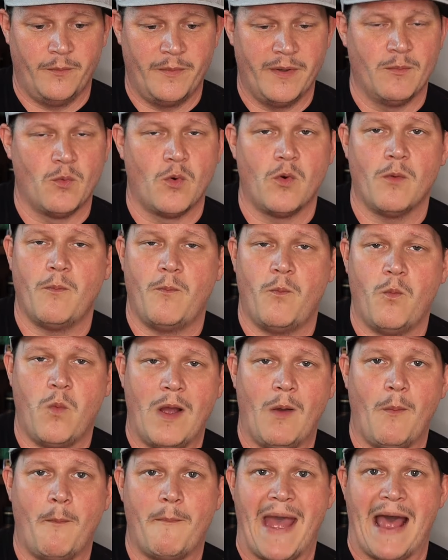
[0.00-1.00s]
bit more
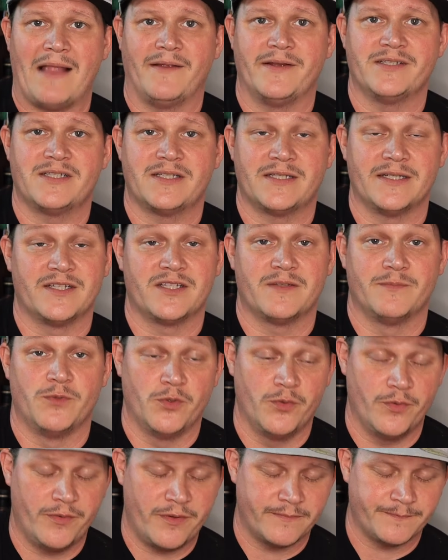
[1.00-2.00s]
well-balanced and
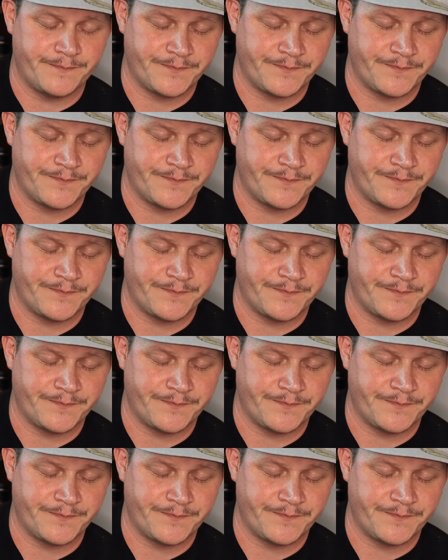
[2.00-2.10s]
smooth.